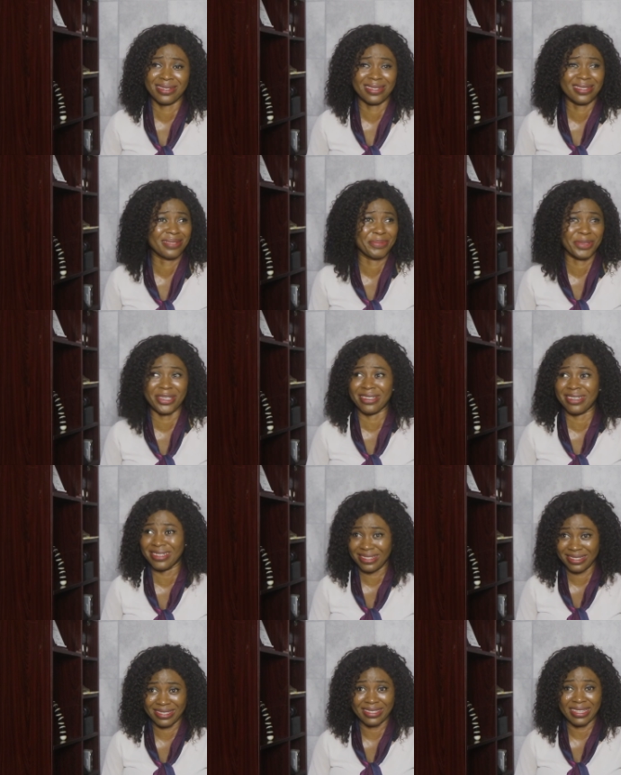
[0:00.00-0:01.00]

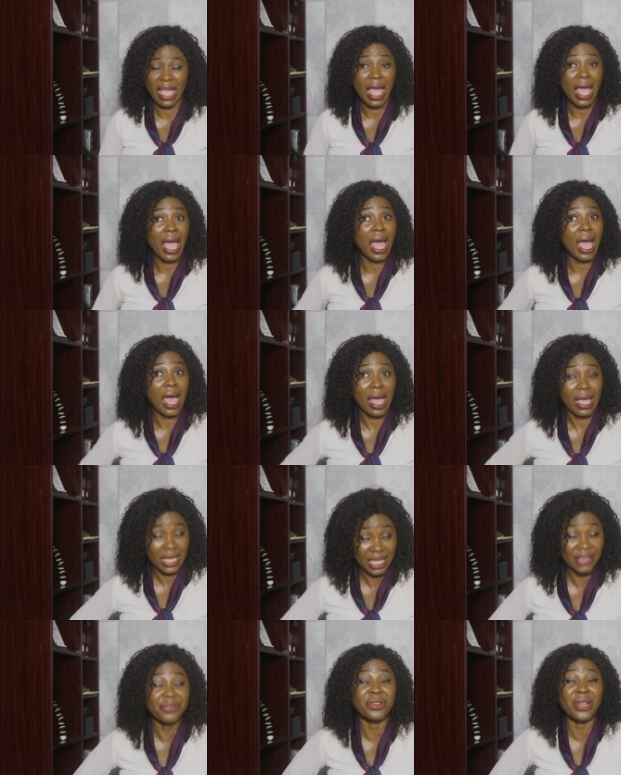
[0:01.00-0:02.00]
Because
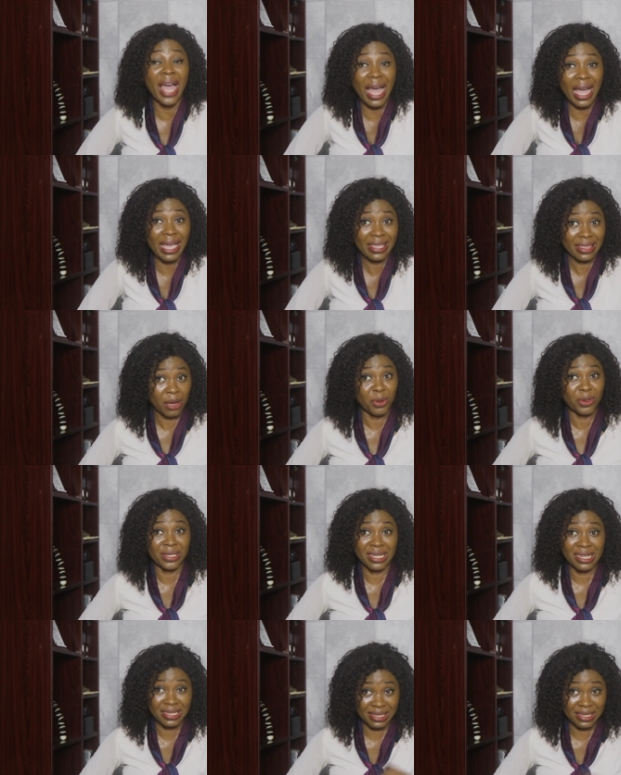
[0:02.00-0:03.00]
even I that was
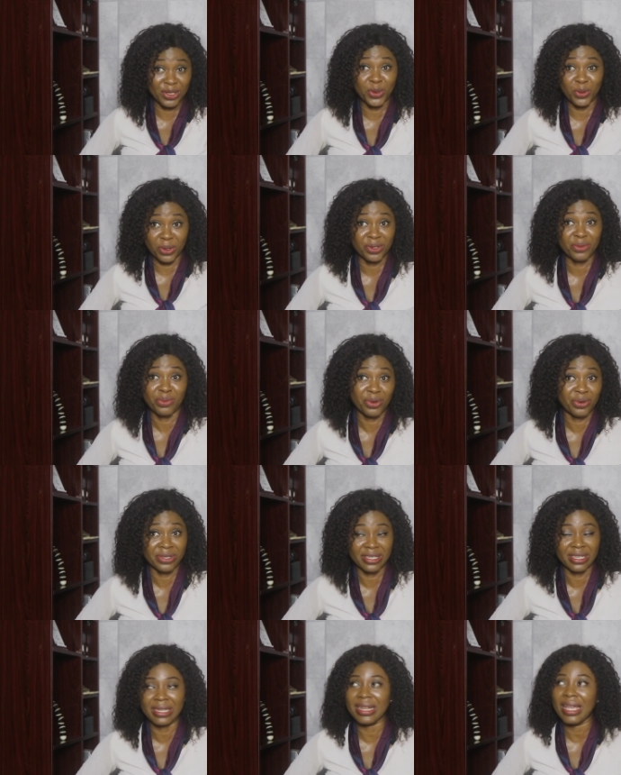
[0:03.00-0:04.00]
listening to what Mpho was
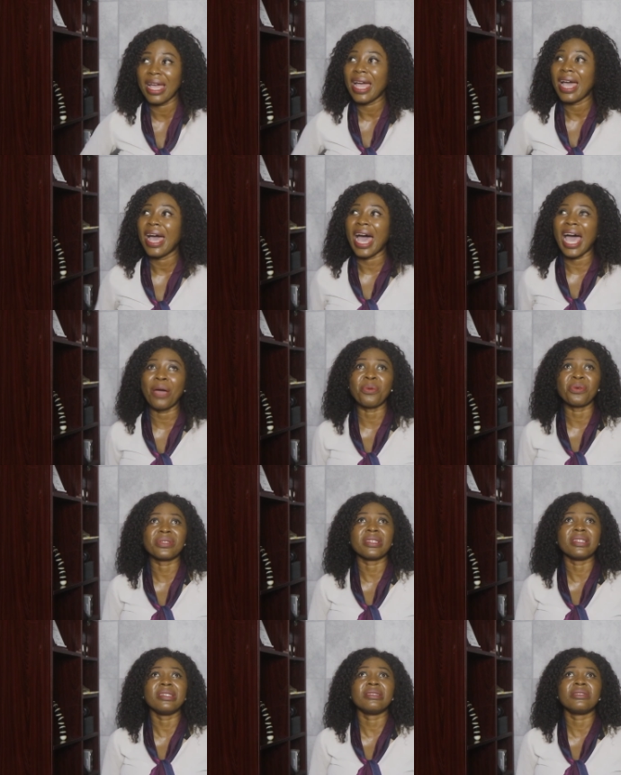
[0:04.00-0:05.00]
saying, I was
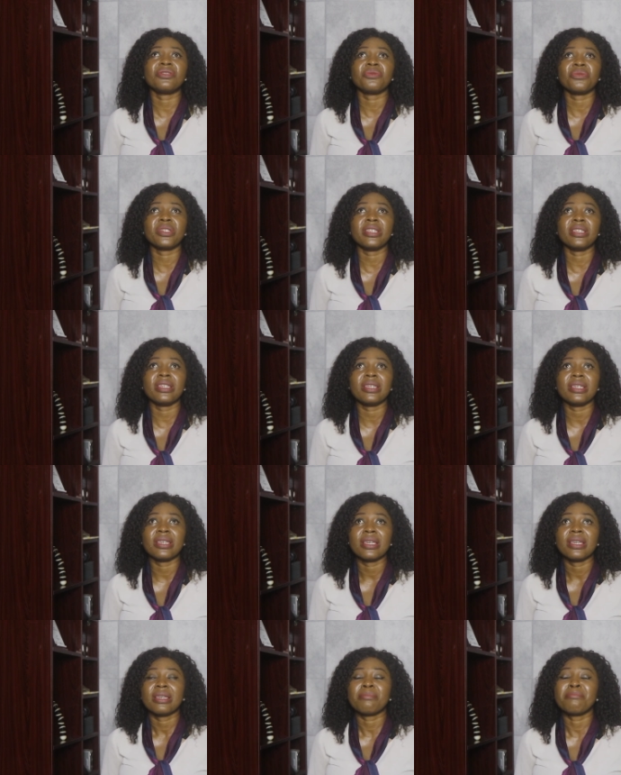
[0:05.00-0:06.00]
literally
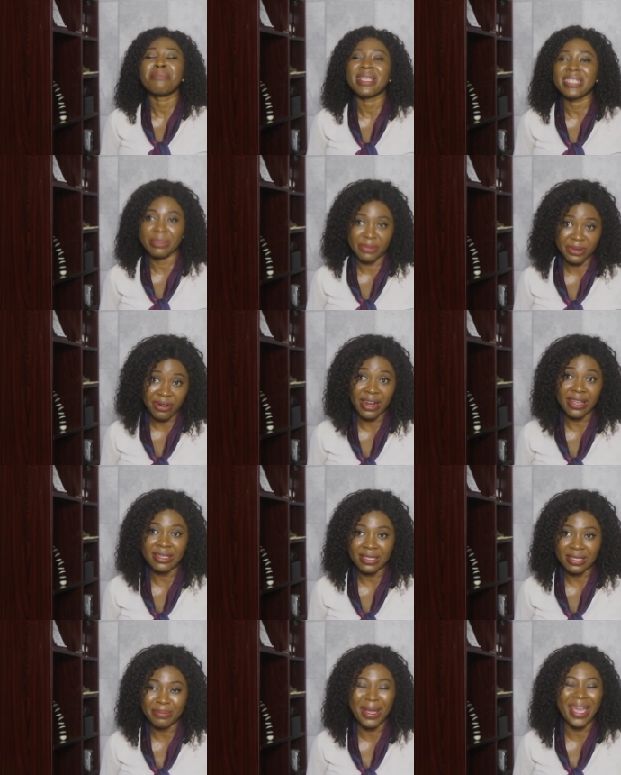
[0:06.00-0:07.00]

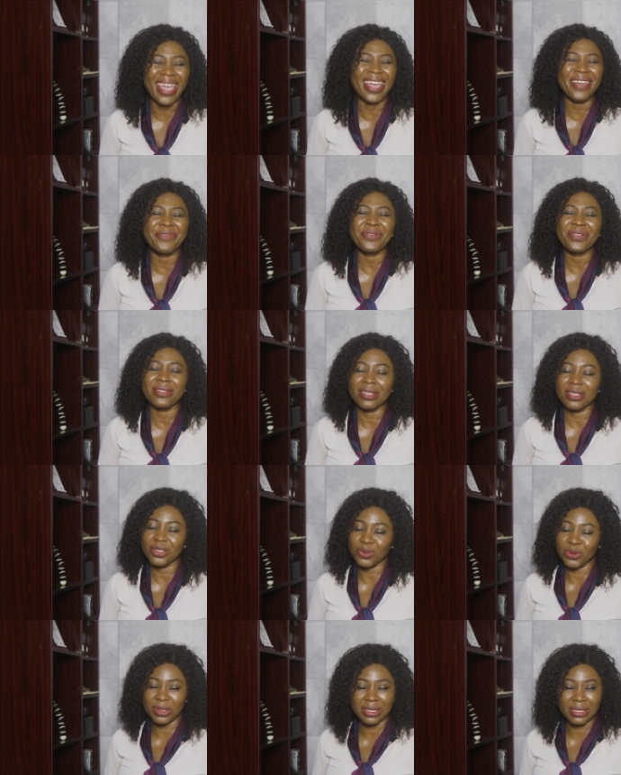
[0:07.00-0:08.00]
mesmerized by everything she
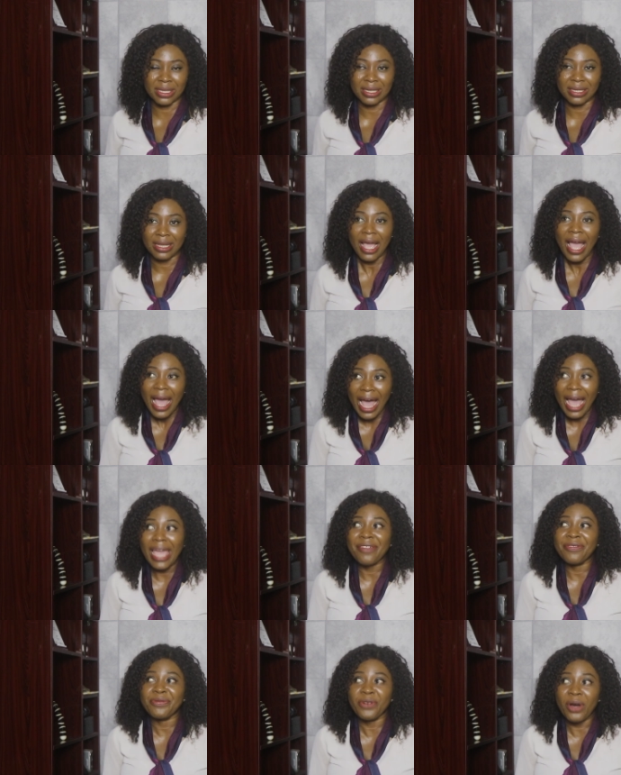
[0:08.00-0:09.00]
was saying. I
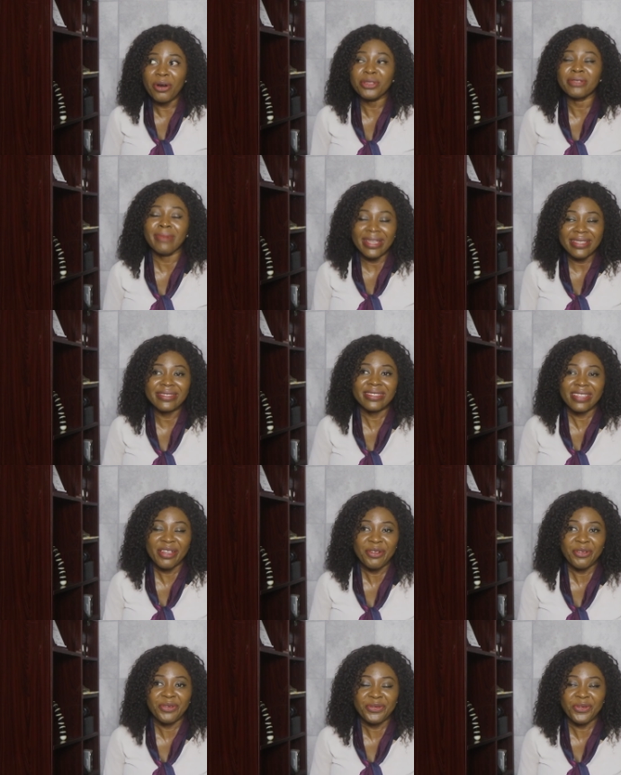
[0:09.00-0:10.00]
found
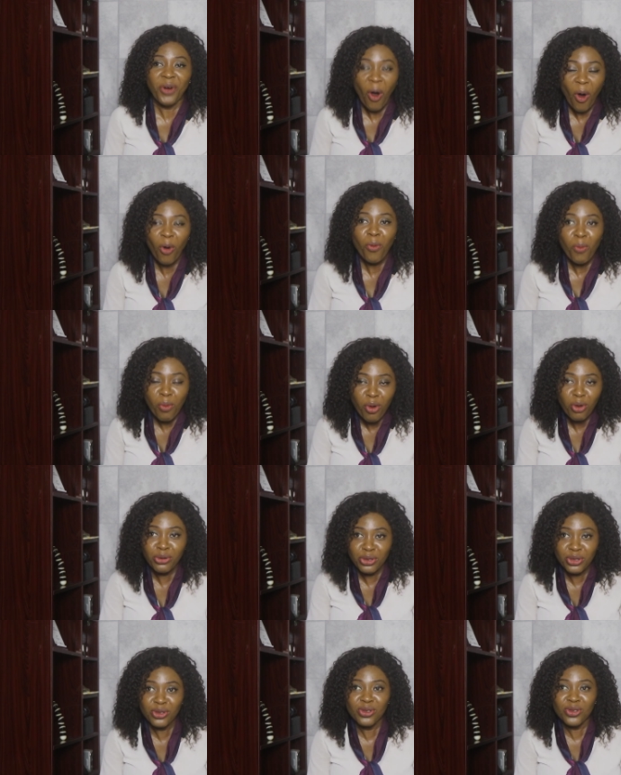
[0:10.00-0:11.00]
myself
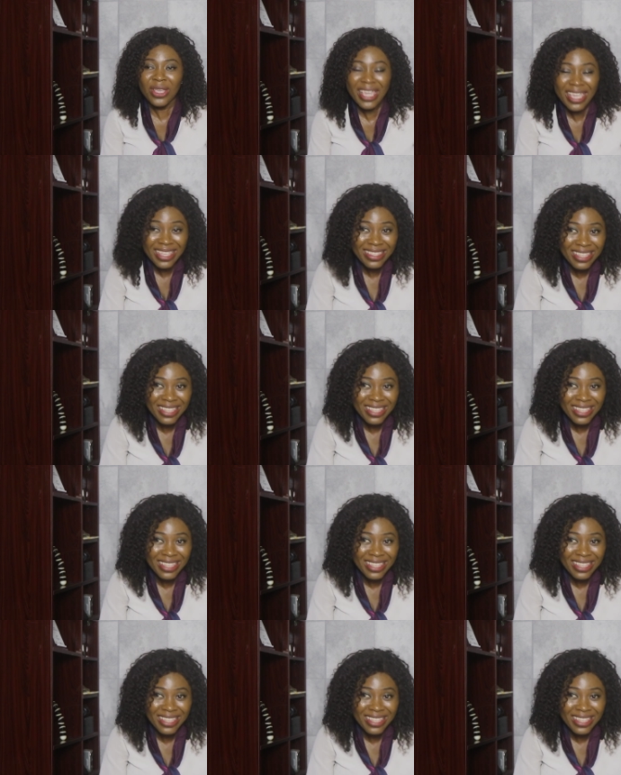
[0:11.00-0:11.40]
almost in the